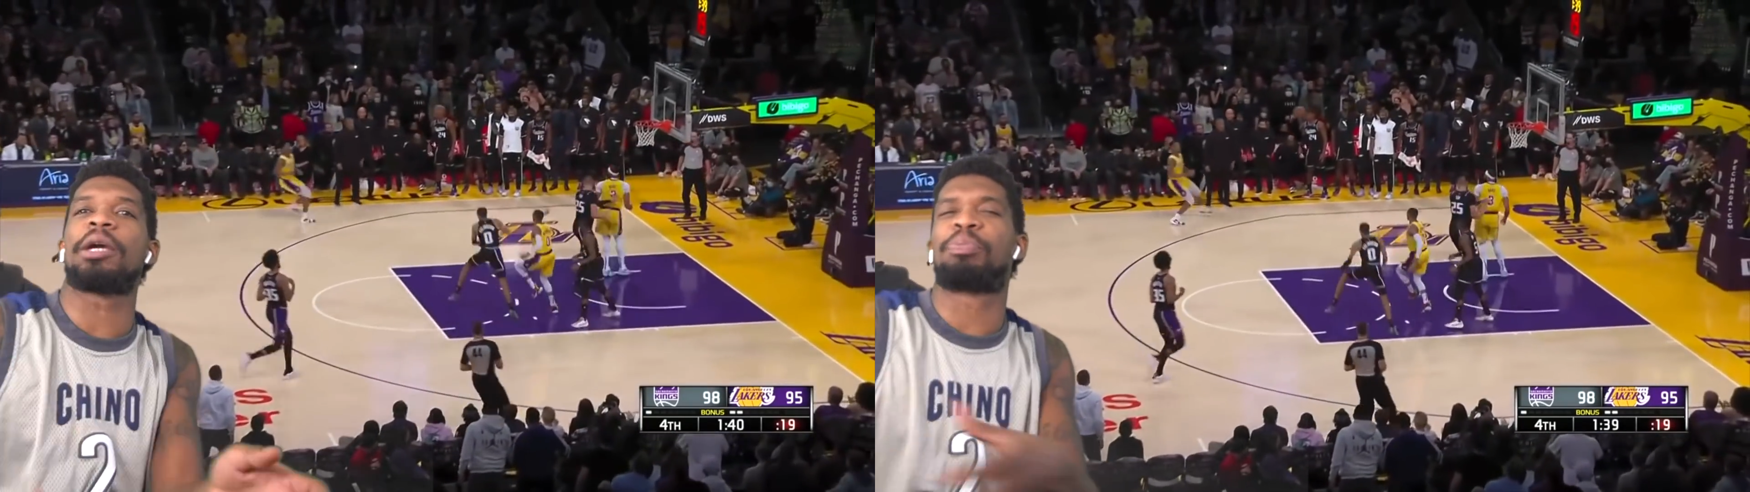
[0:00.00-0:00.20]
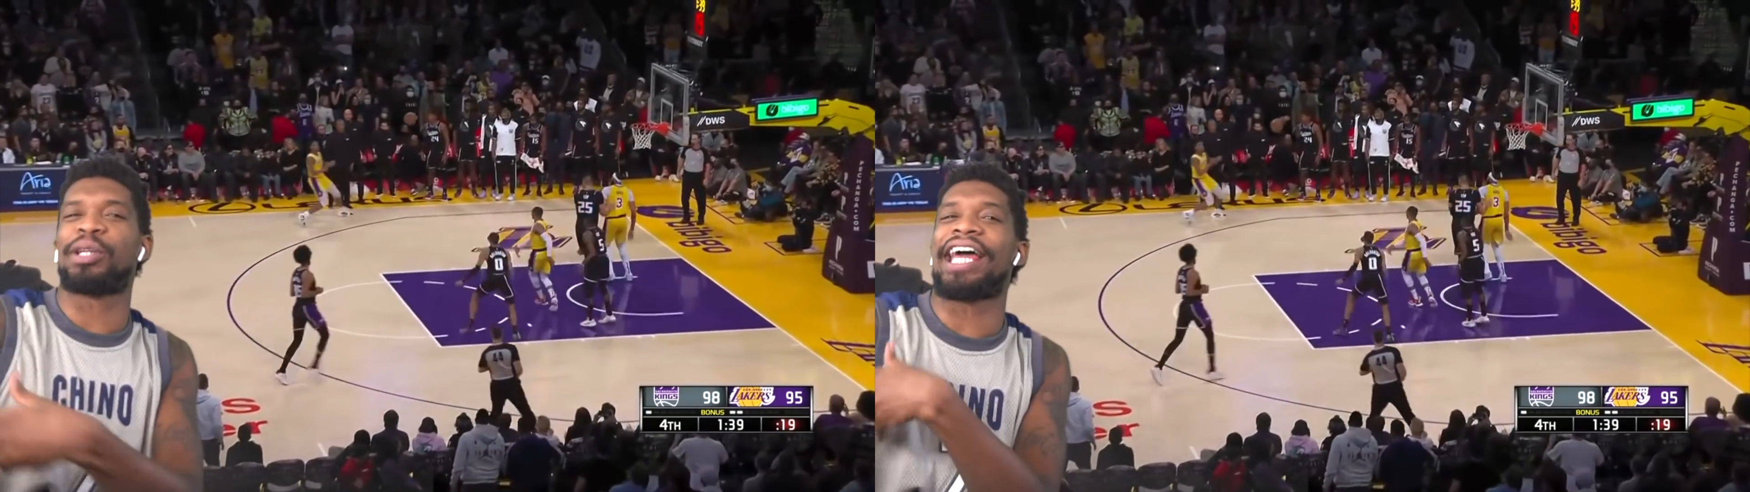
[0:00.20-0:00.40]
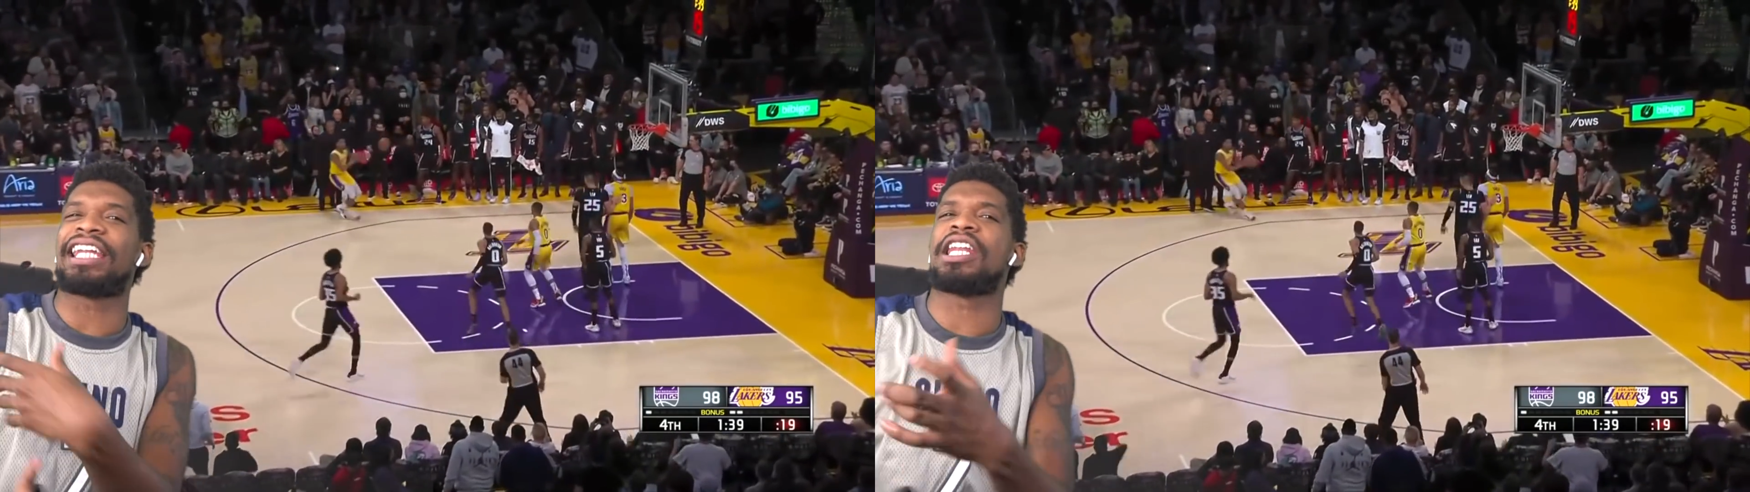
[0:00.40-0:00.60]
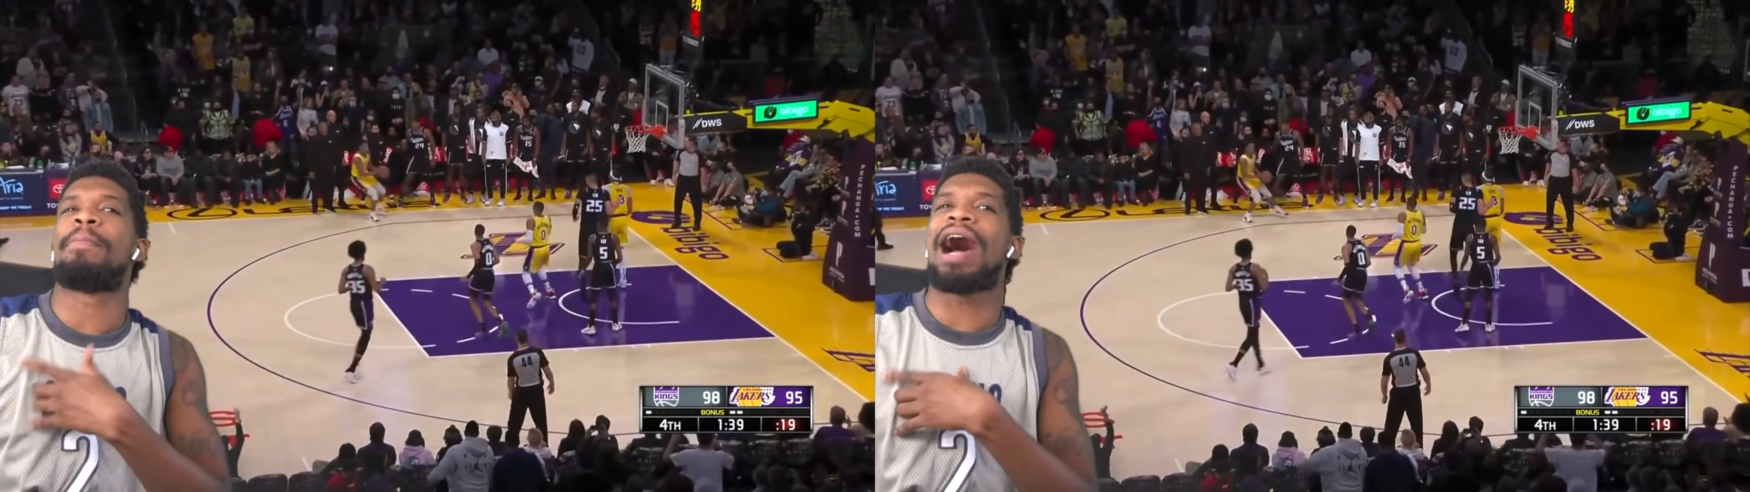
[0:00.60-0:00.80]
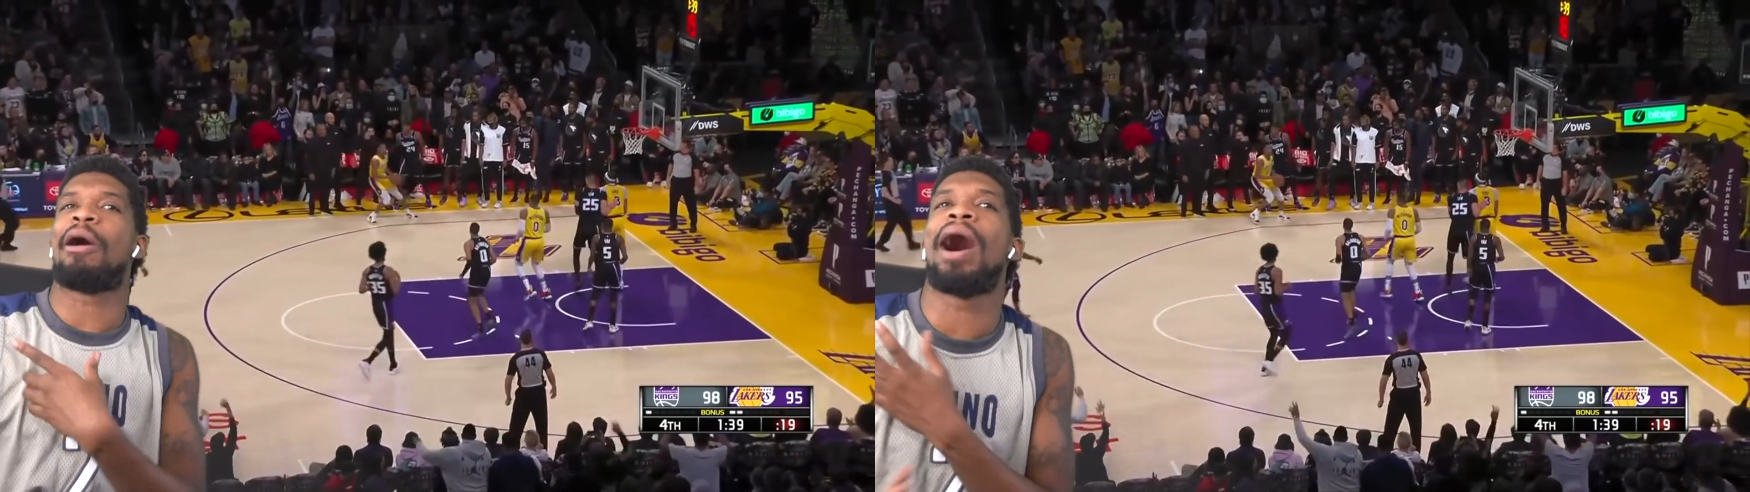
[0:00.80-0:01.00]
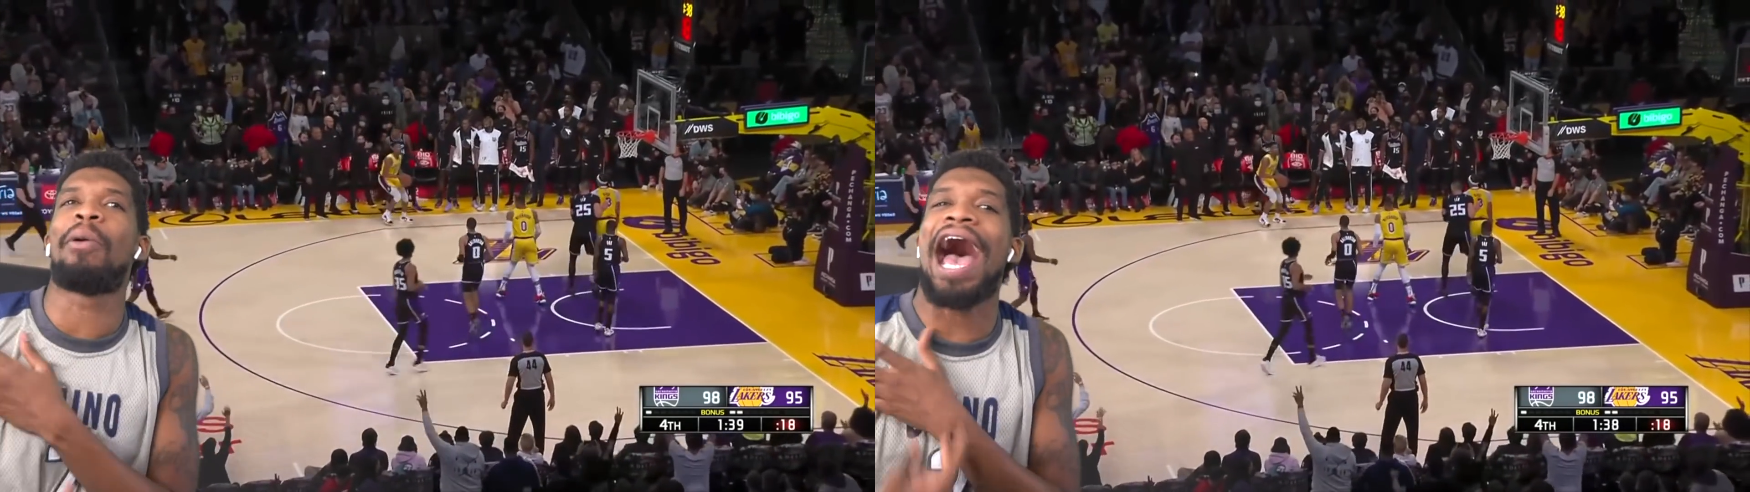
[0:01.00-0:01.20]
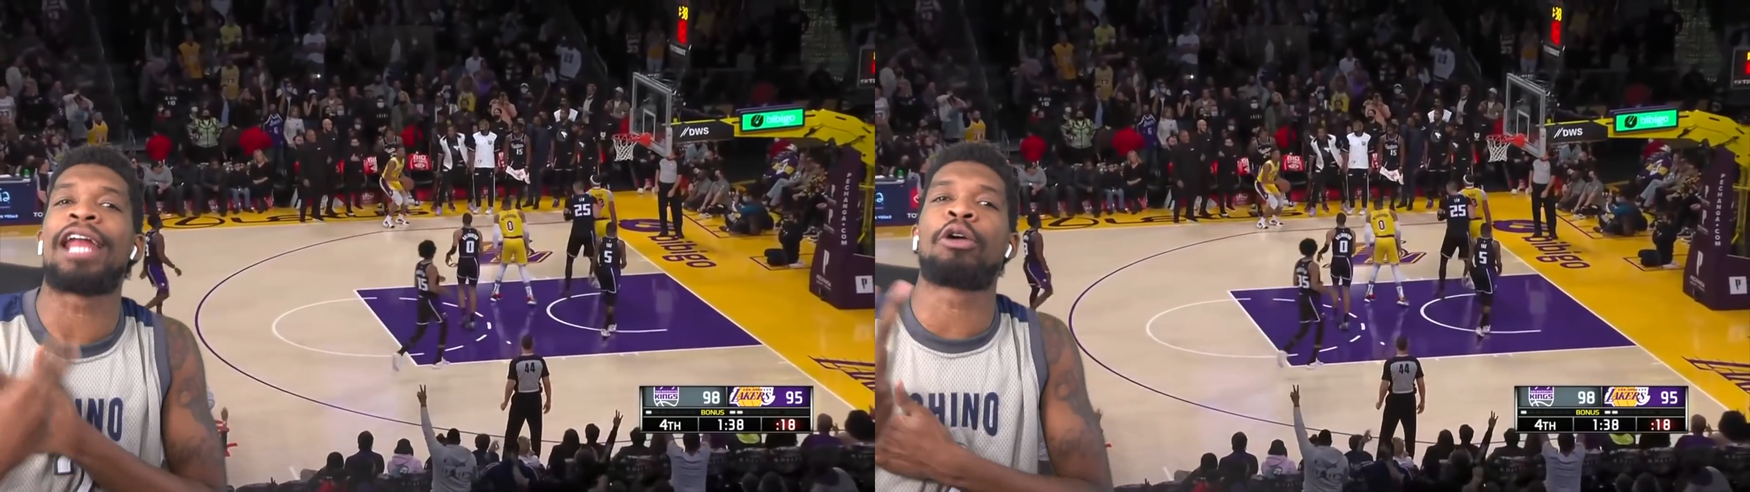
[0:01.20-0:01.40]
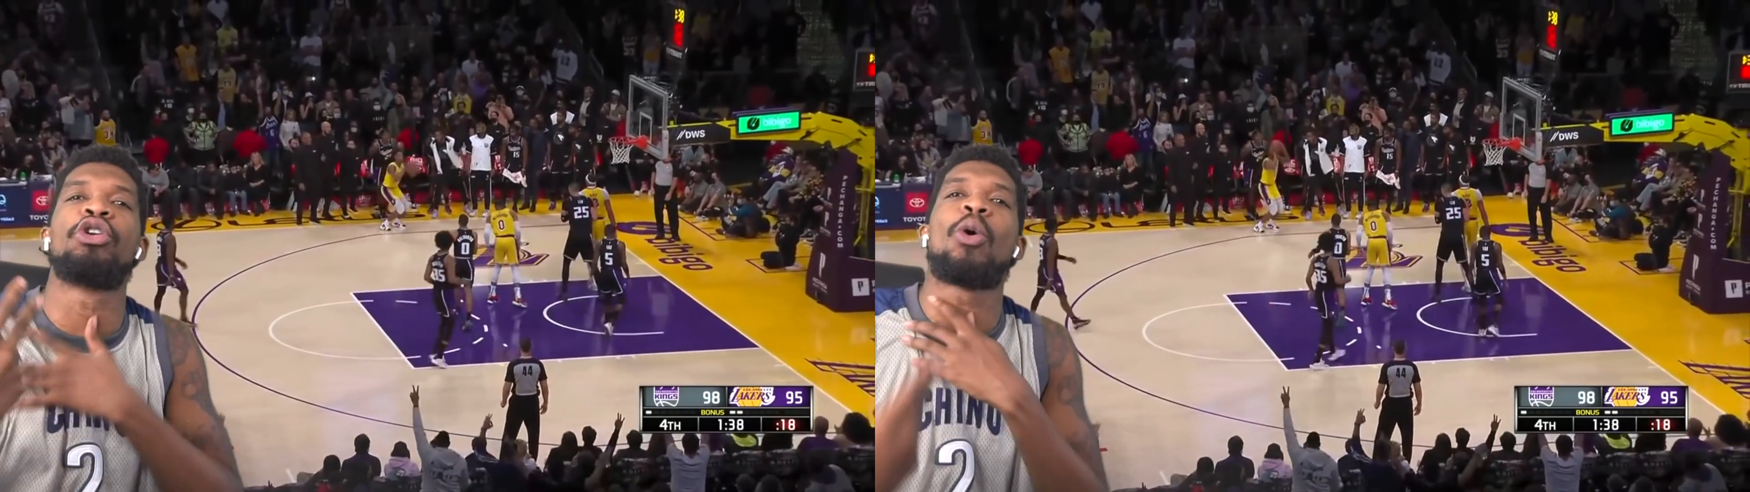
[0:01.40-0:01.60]
complaining about how
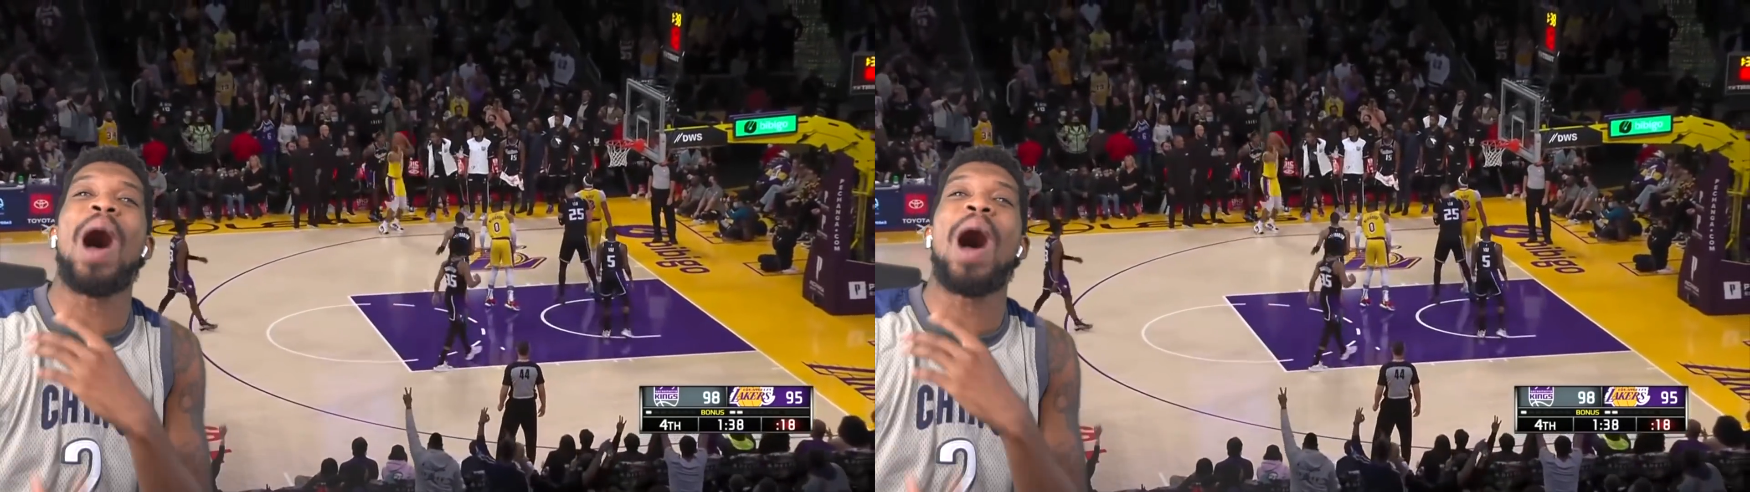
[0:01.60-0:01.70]
I don't